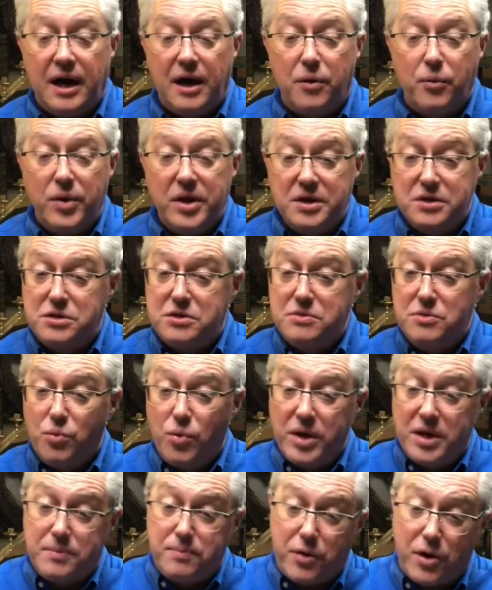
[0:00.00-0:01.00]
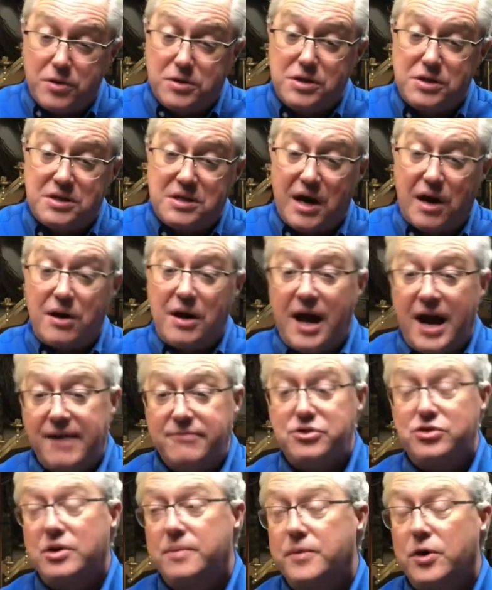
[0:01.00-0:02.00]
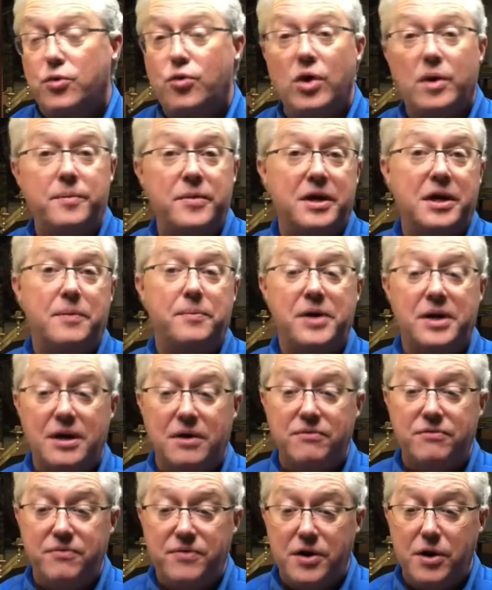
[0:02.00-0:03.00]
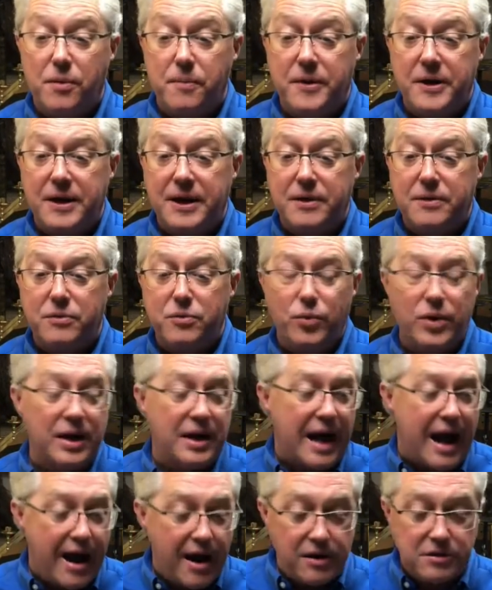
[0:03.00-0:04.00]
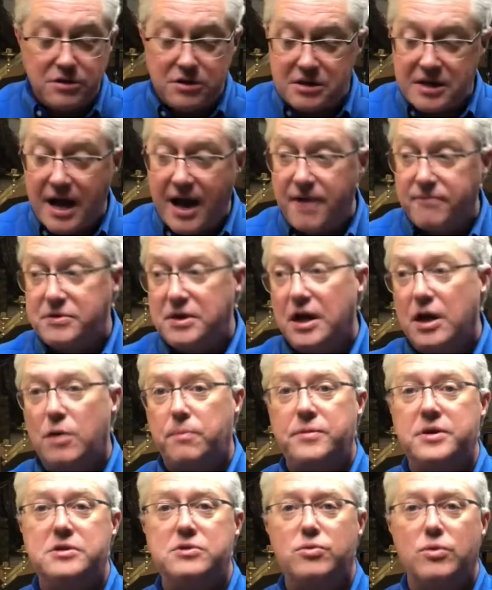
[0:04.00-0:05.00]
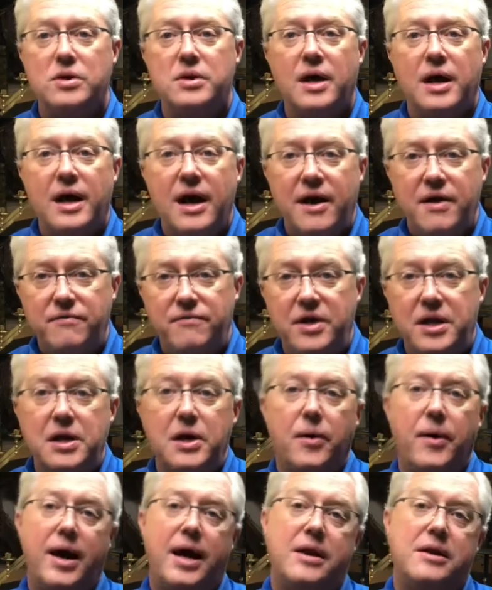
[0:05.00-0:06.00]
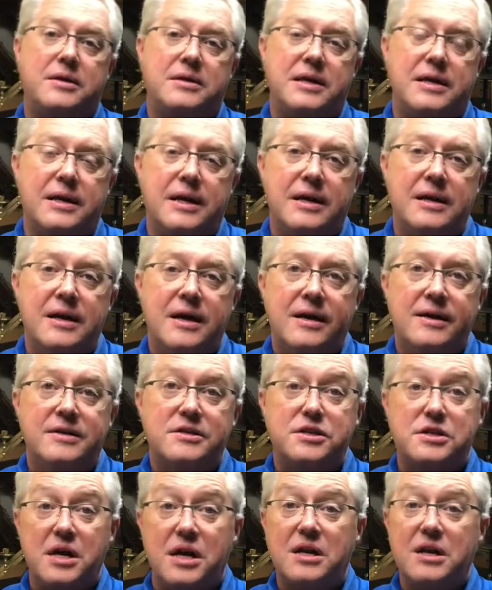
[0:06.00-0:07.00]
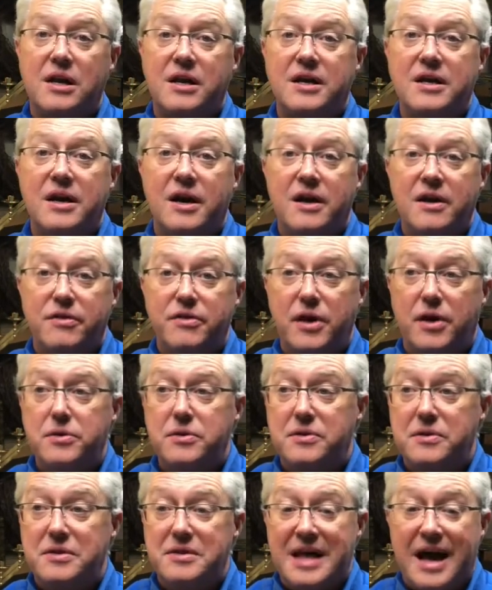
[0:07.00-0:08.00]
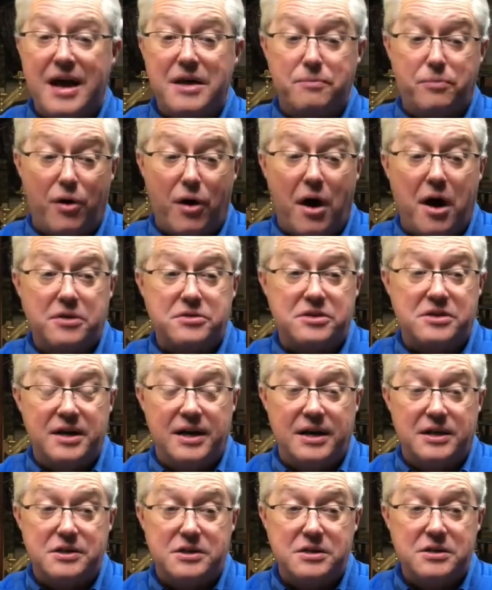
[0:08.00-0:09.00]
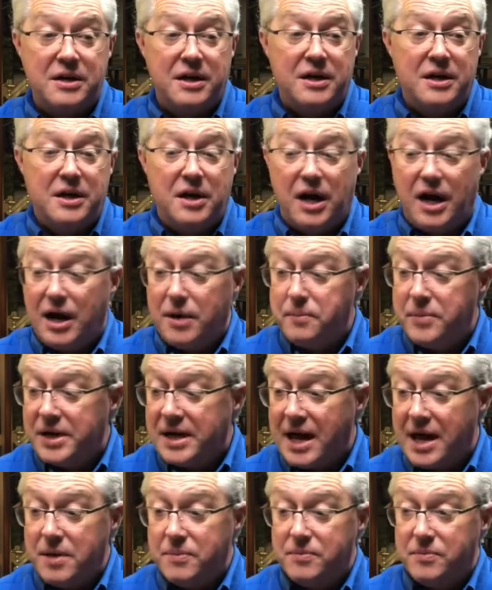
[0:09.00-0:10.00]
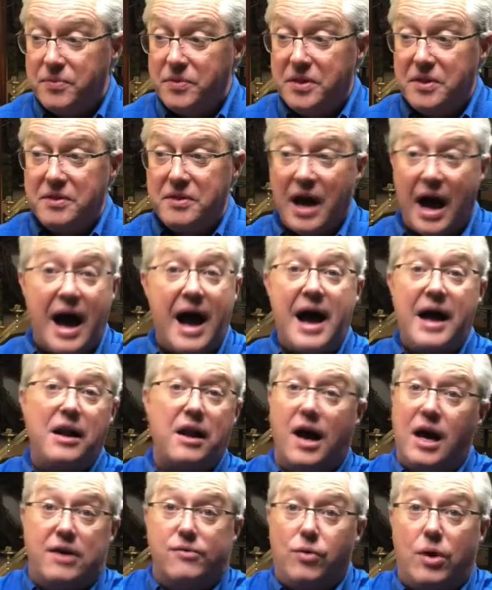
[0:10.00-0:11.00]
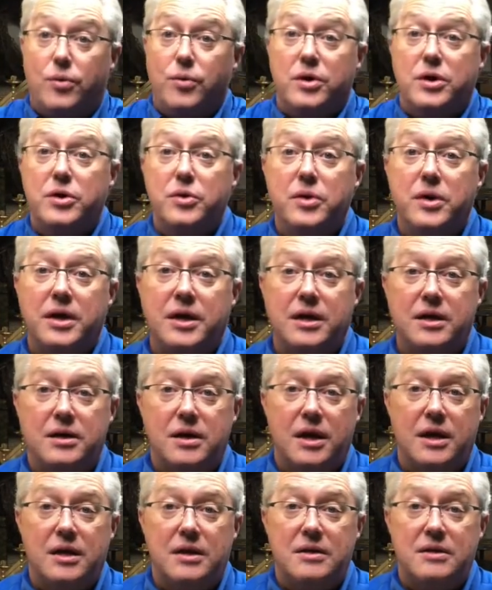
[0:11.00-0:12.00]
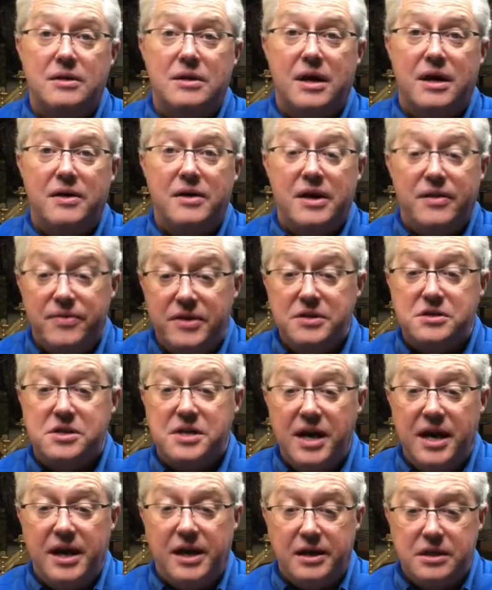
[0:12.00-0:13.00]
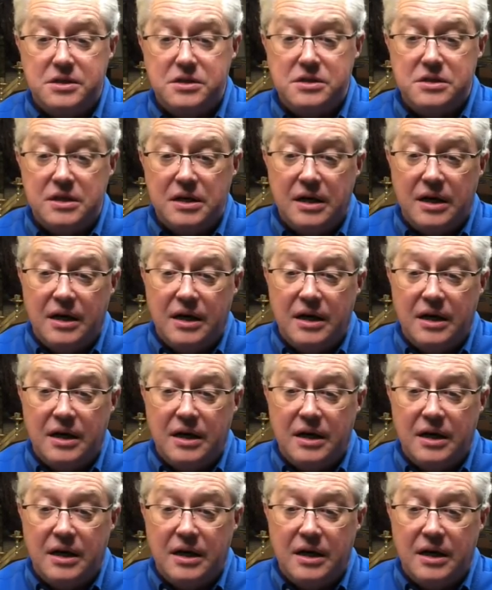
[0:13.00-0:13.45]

We had purchased our live stream equipment and begun filming, and we had hired staff to help us with video editing, and suddenly that process became the highlight of what we're doing in these days.